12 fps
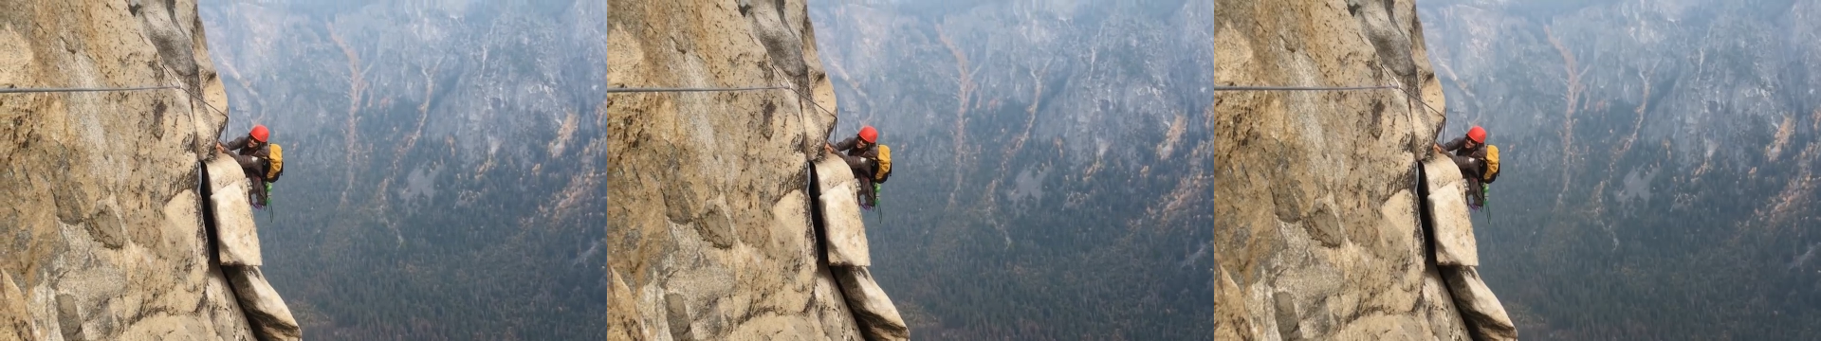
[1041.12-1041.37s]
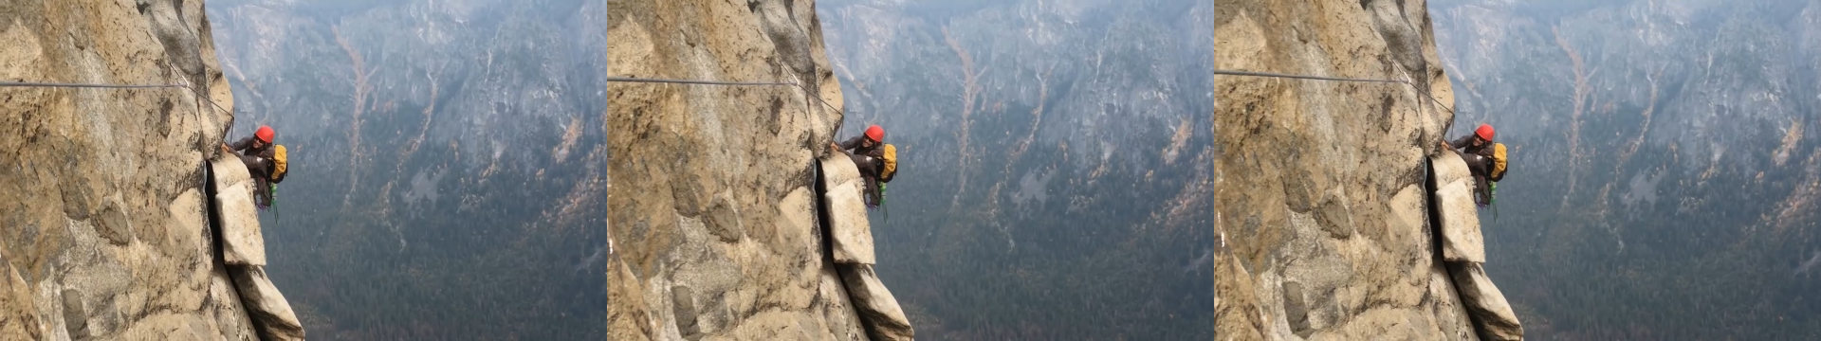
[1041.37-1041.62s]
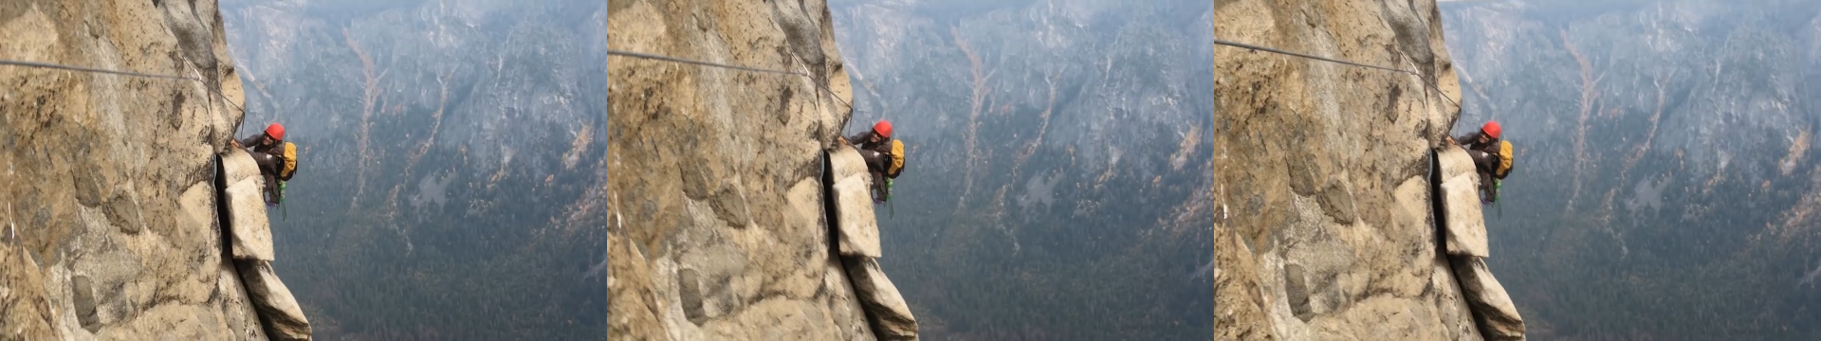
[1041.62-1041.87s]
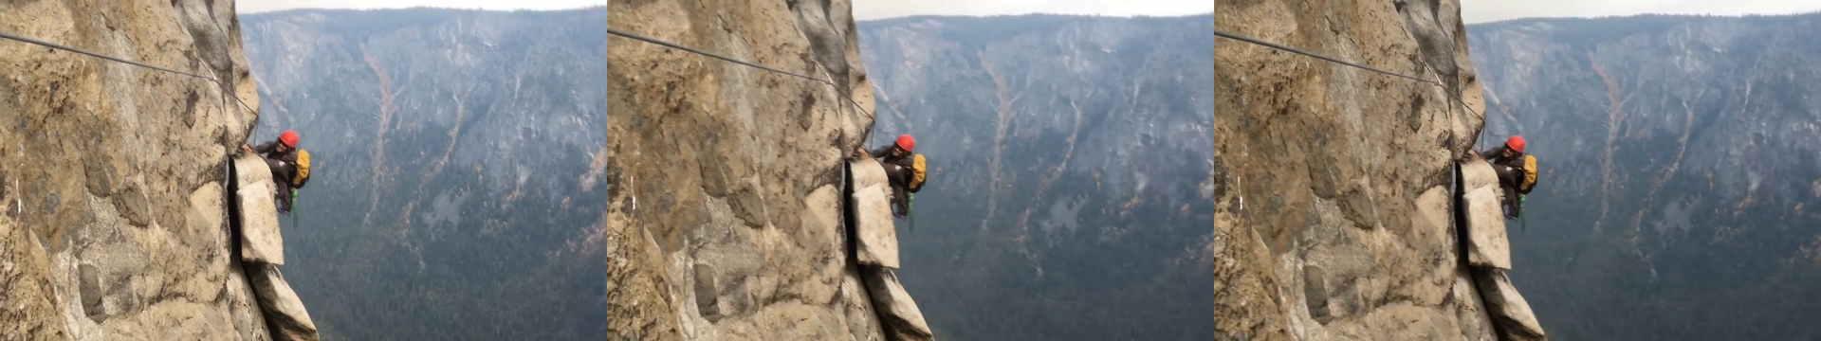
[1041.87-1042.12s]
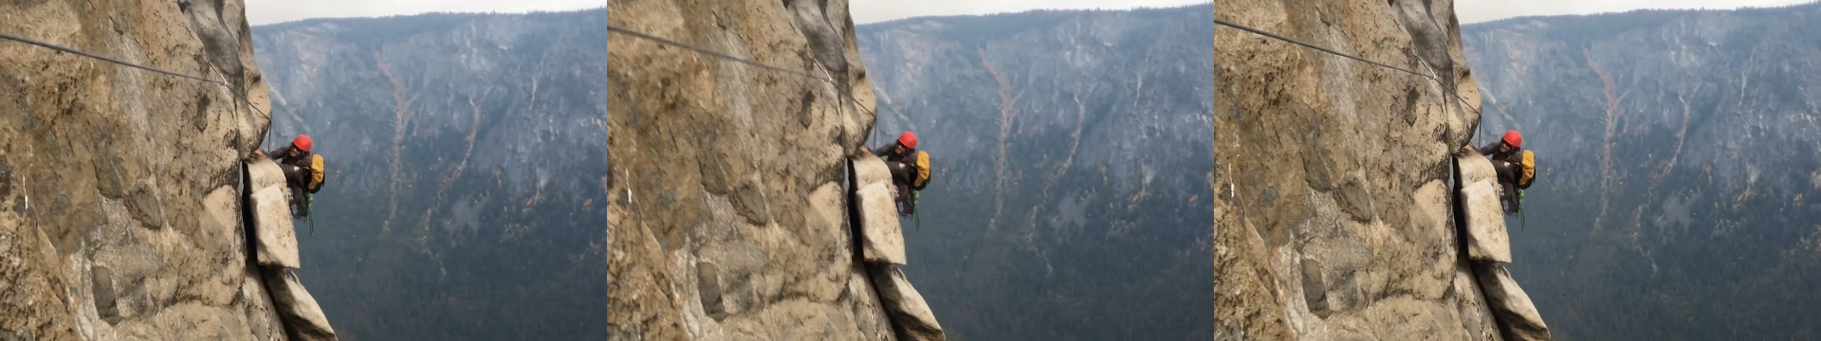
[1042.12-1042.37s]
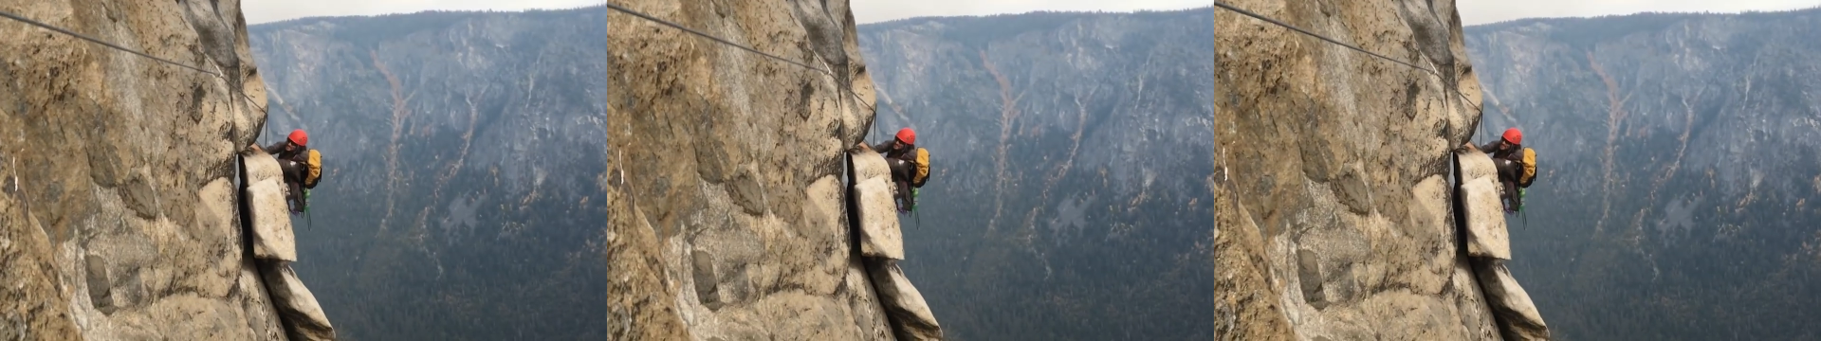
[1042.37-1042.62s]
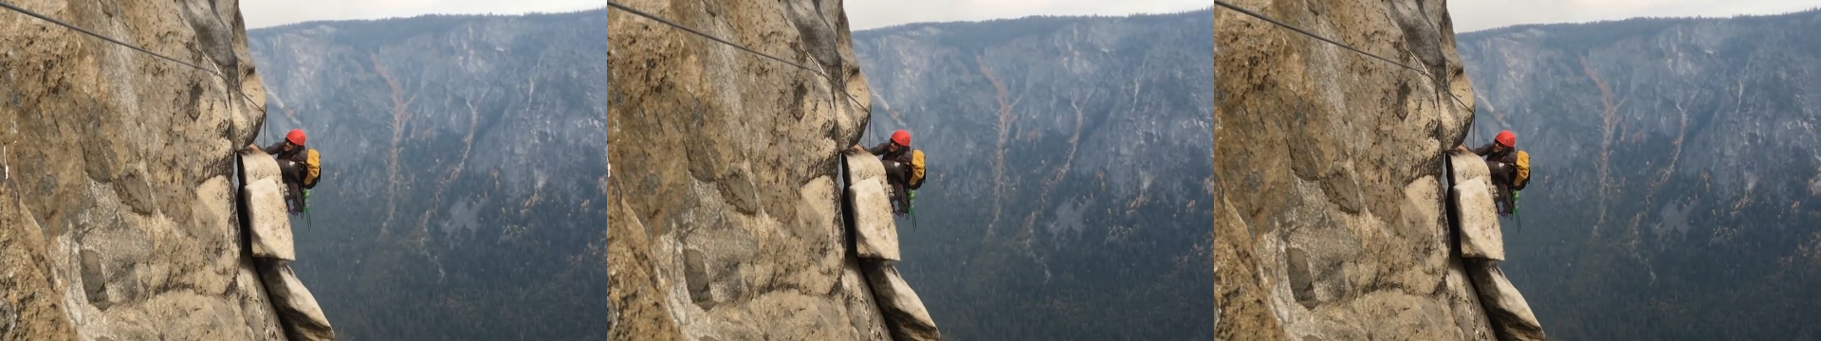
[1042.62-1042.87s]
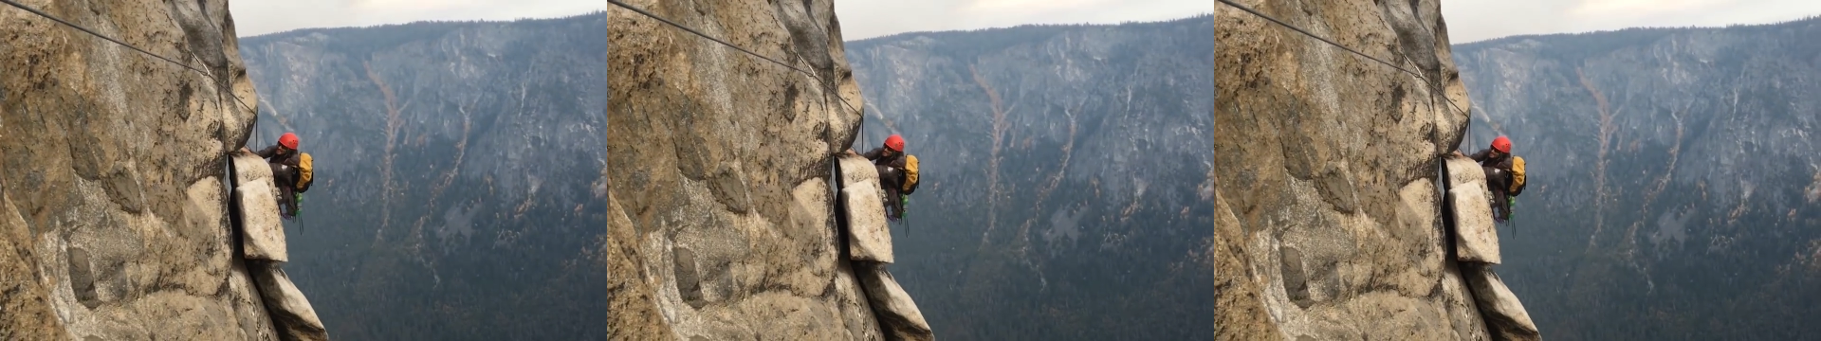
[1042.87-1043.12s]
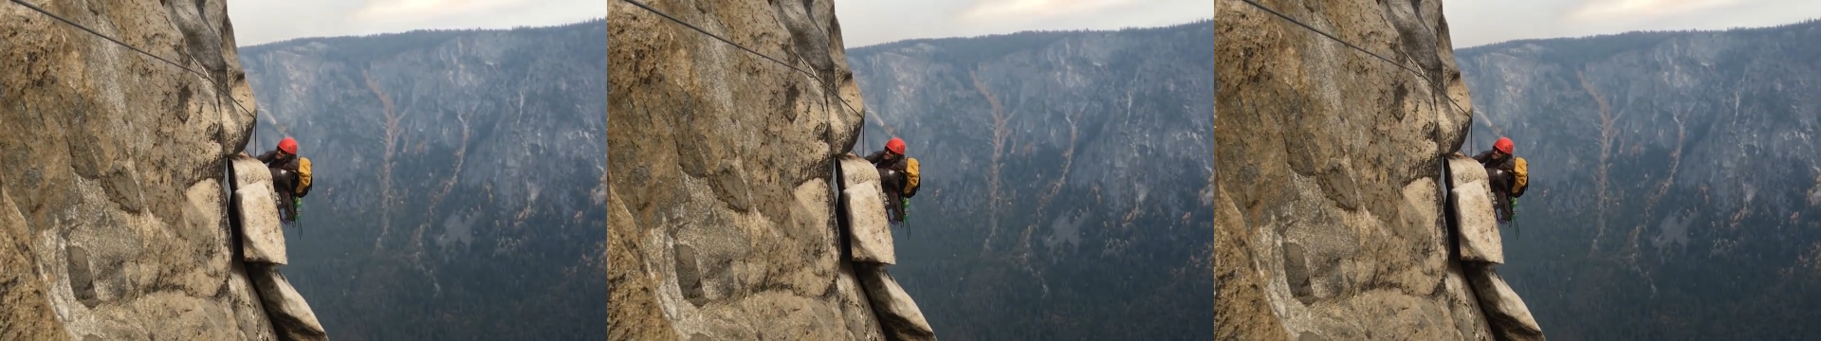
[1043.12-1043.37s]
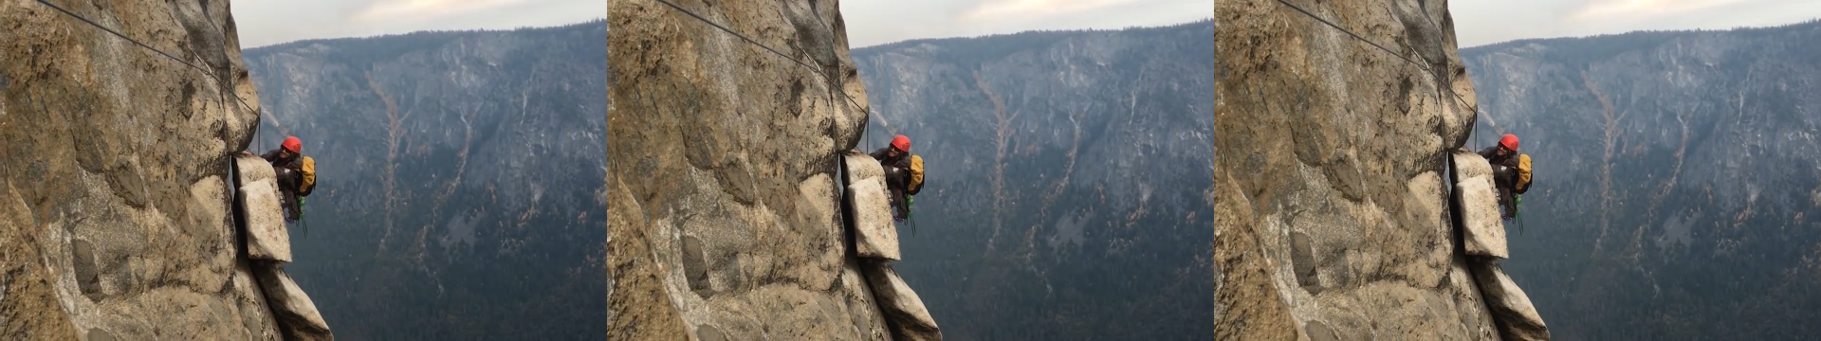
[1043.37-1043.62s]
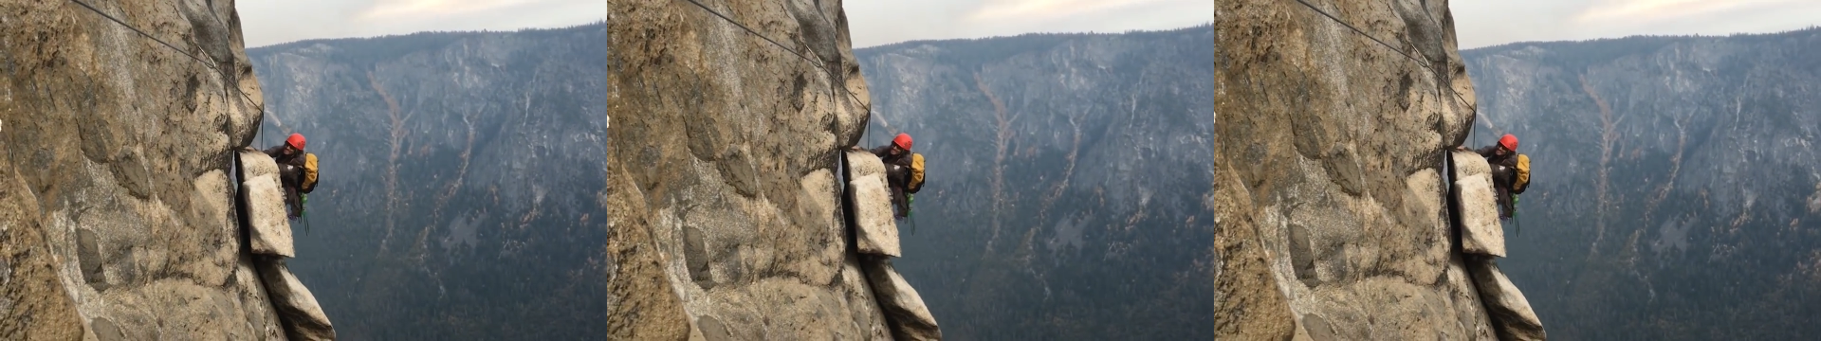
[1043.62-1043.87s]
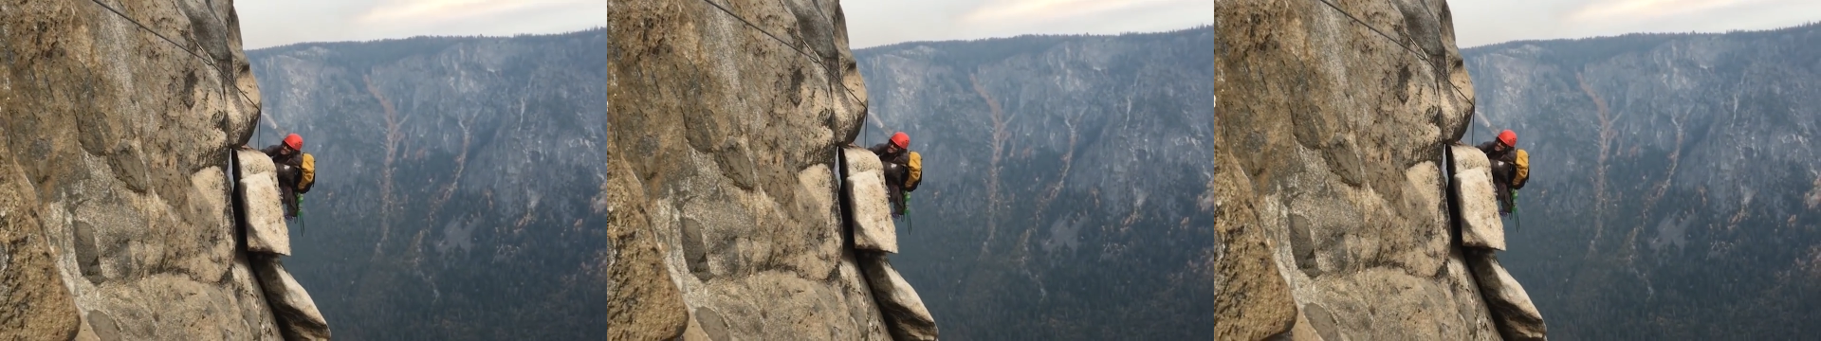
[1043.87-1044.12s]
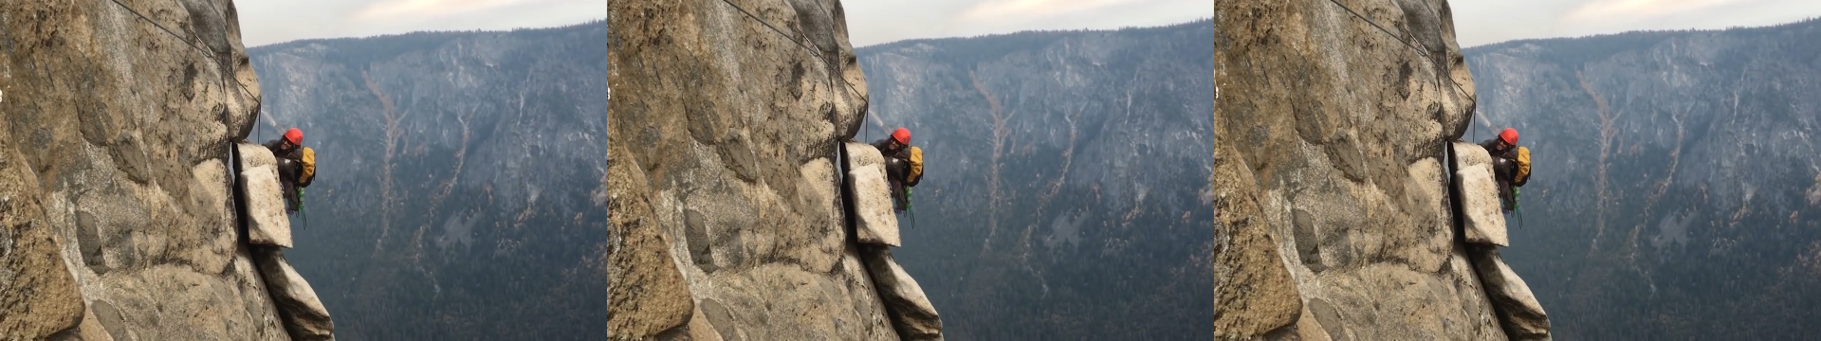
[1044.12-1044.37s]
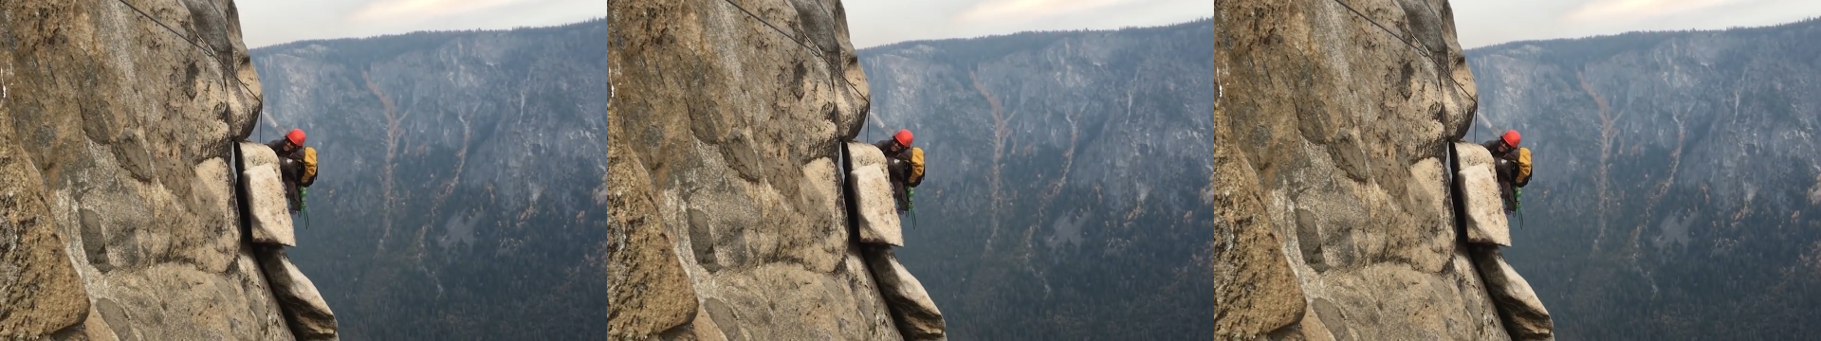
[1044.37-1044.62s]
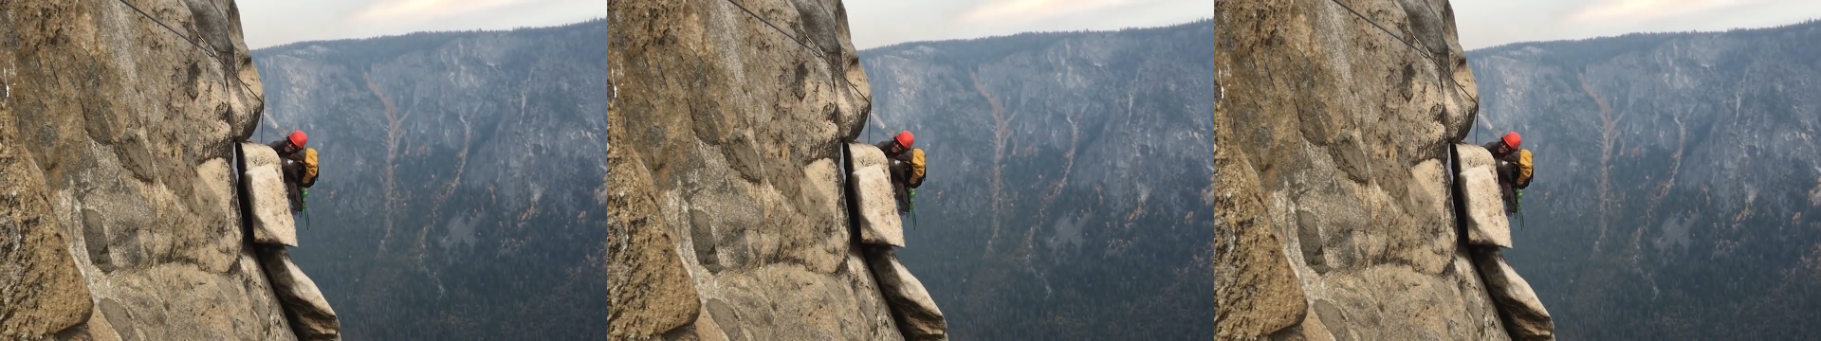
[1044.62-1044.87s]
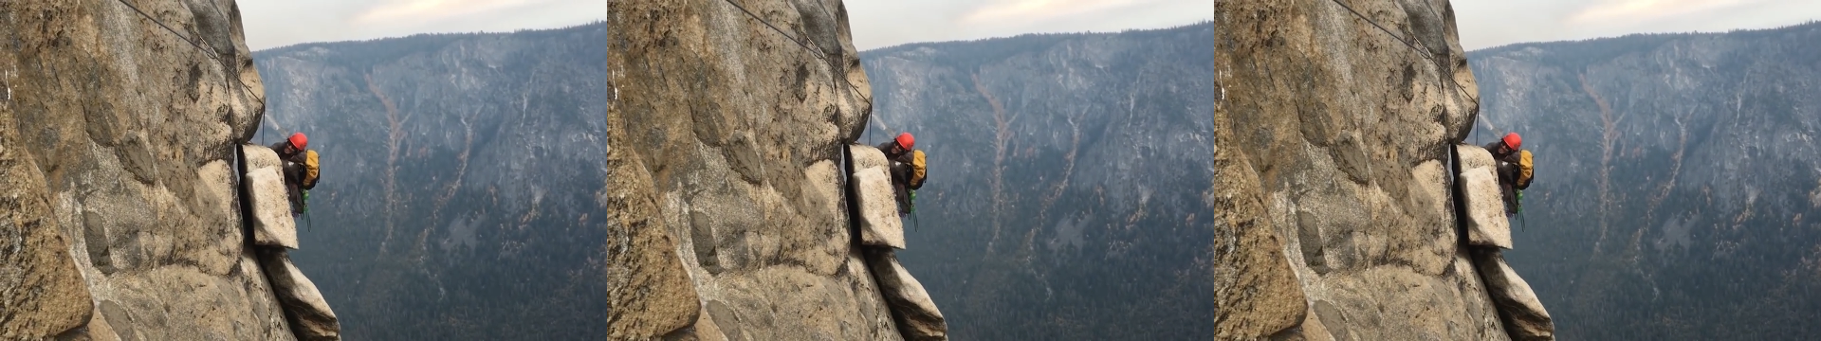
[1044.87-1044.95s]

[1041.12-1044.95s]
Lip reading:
[unreadable: no face in view]